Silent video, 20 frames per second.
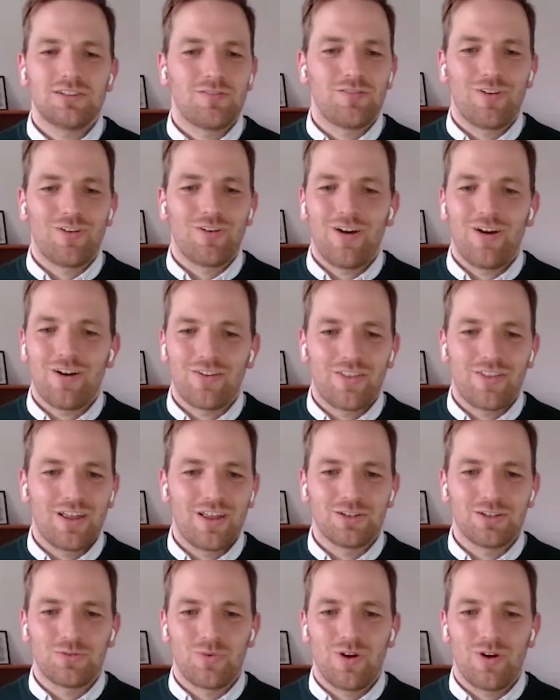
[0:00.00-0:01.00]
of log
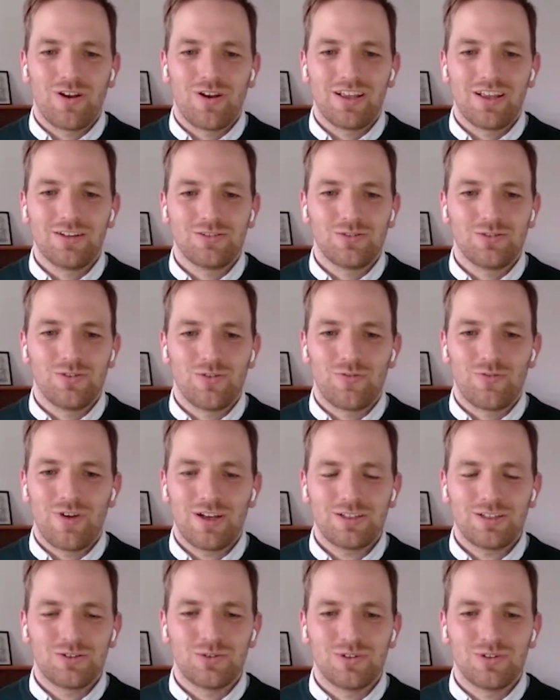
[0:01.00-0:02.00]
that's running into the
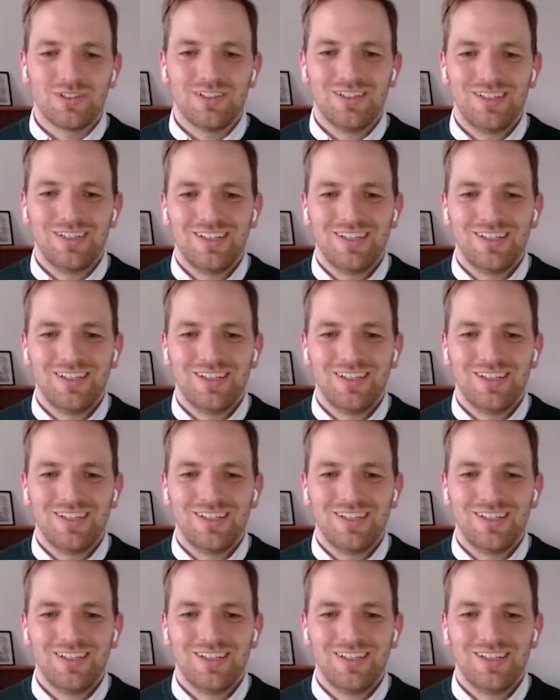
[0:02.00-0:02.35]
factory.